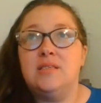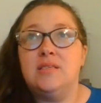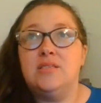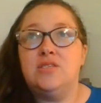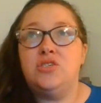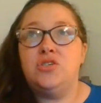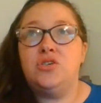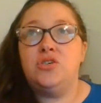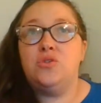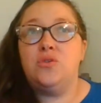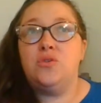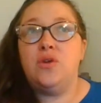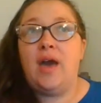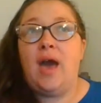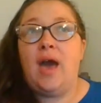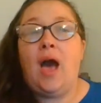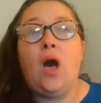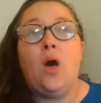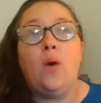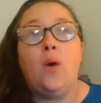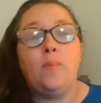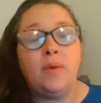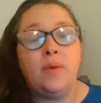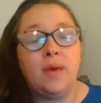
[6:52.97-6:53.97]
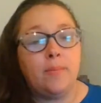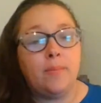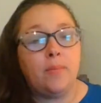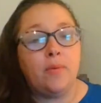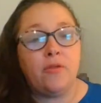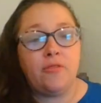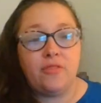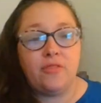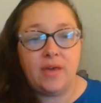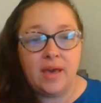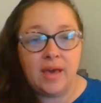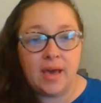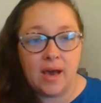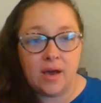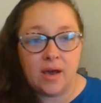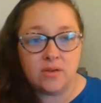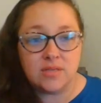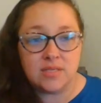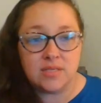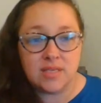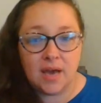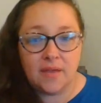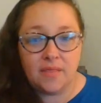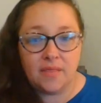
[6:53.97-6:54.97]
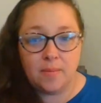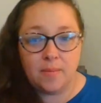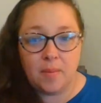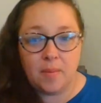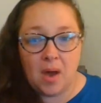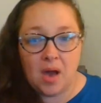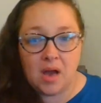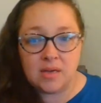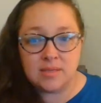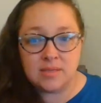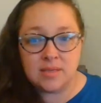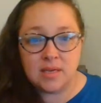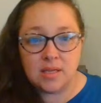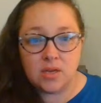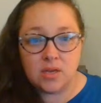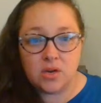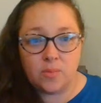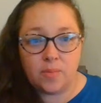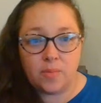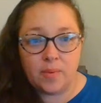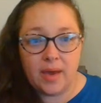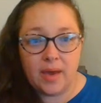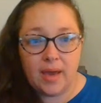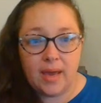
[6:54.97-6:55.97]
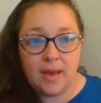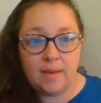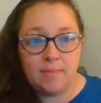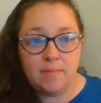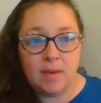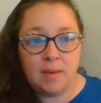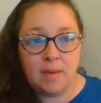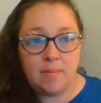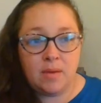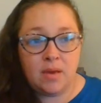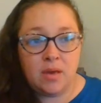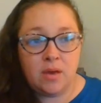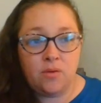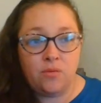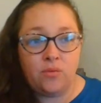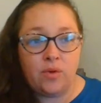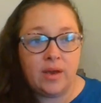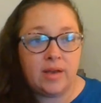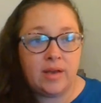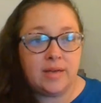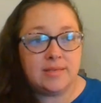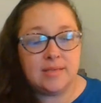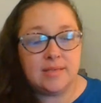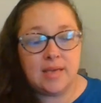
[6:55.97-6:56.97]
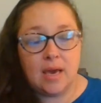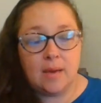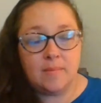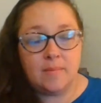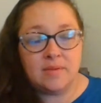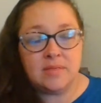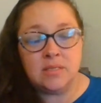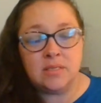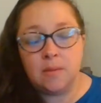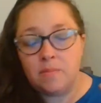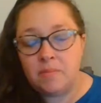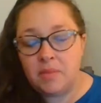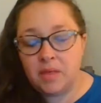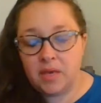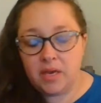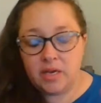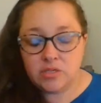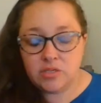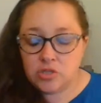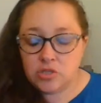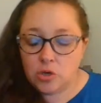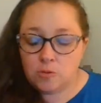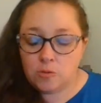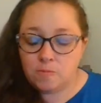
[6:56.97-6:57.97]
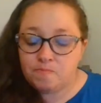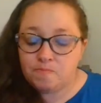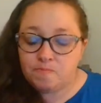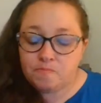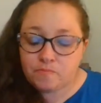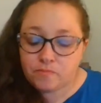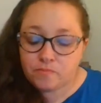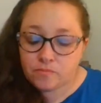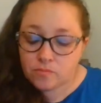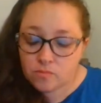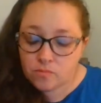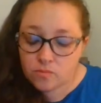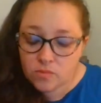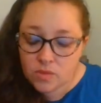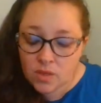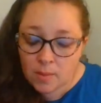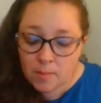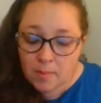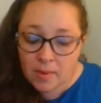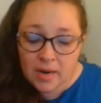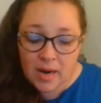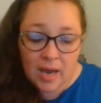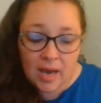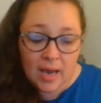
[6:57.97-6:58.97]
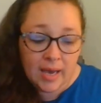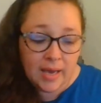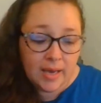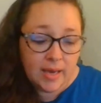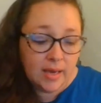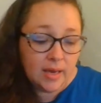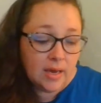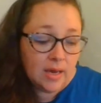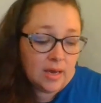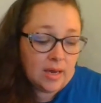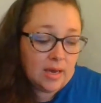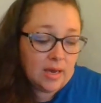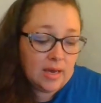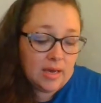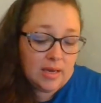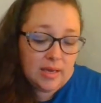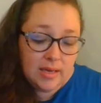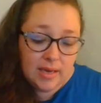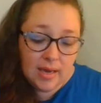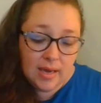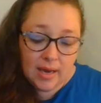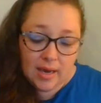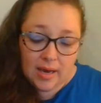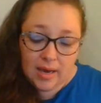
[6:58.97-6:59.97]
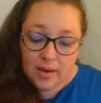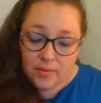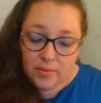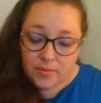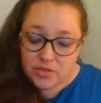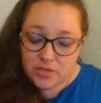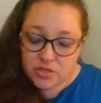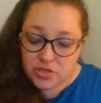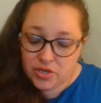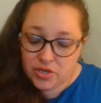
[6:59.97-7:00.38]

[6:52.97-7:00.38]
to help people think outside the box a little bit and maybe examine some things. So, but I was